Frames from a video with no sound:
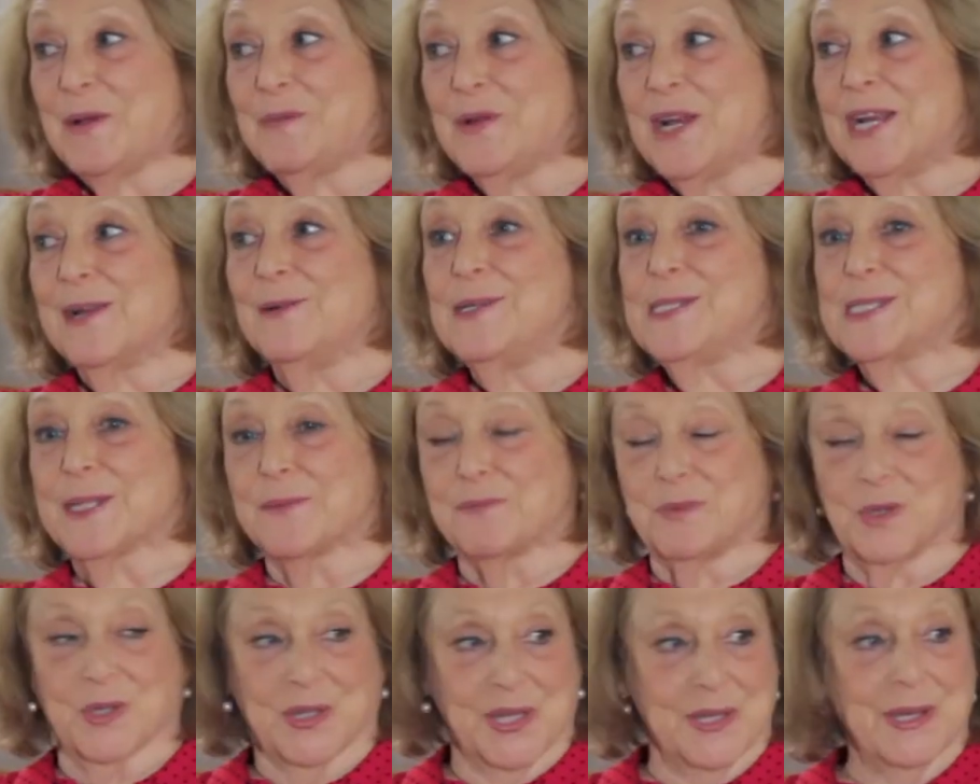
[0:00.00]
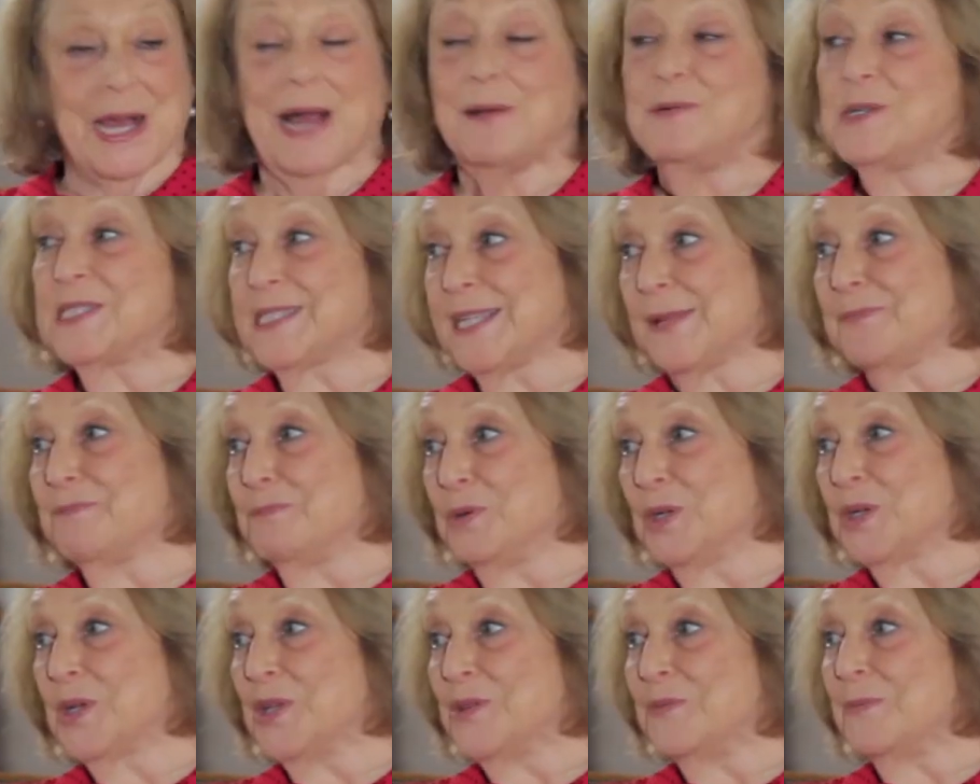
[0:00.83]
When I was at Book of
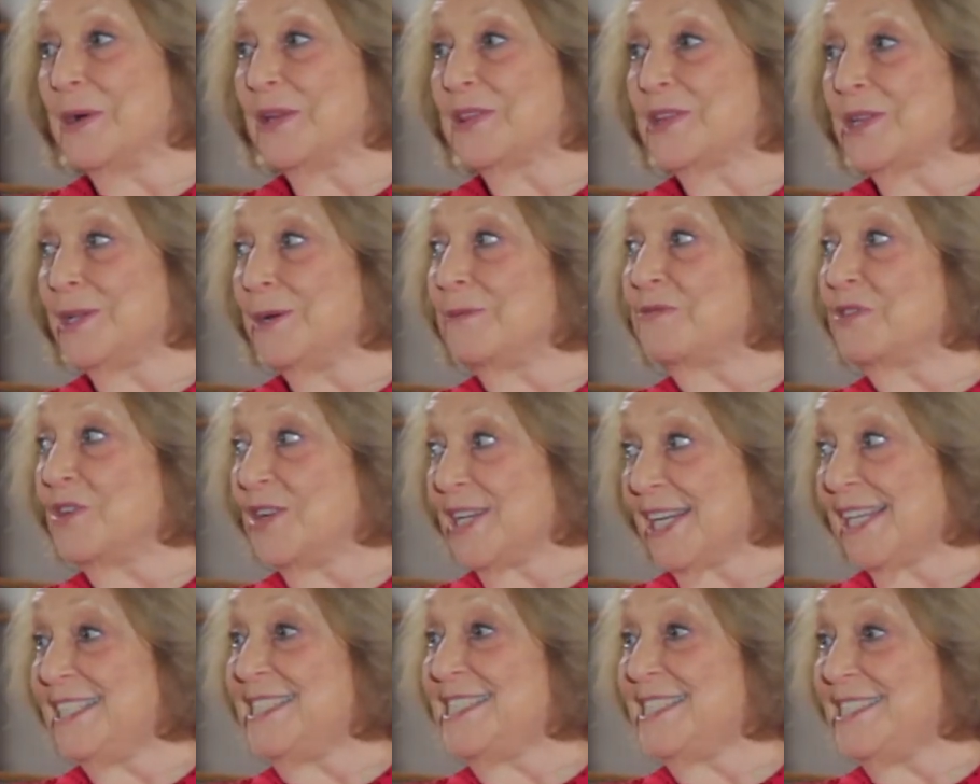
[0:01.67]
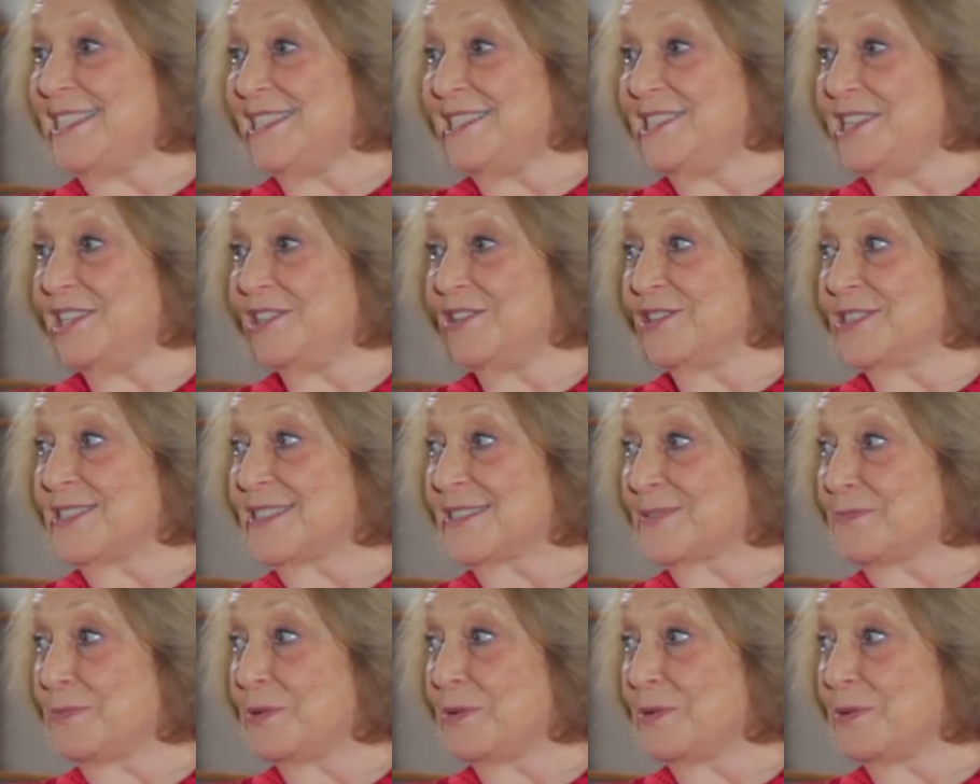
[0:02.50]
the Month Club for 19 years